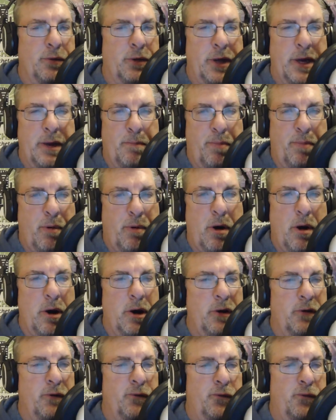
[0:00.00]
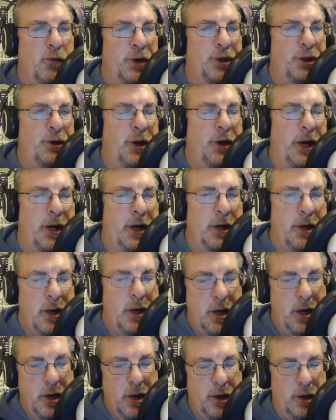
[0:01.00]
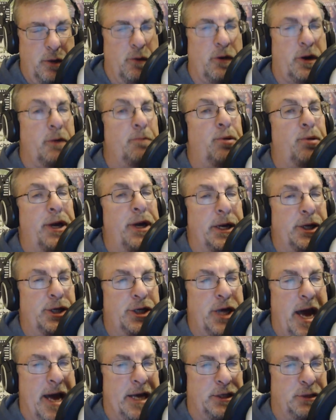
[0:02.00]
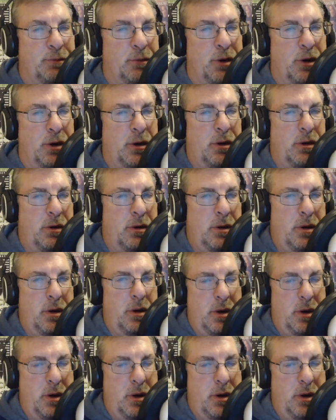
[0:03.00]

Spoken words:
really part of what you needed. You were completing Jasmer.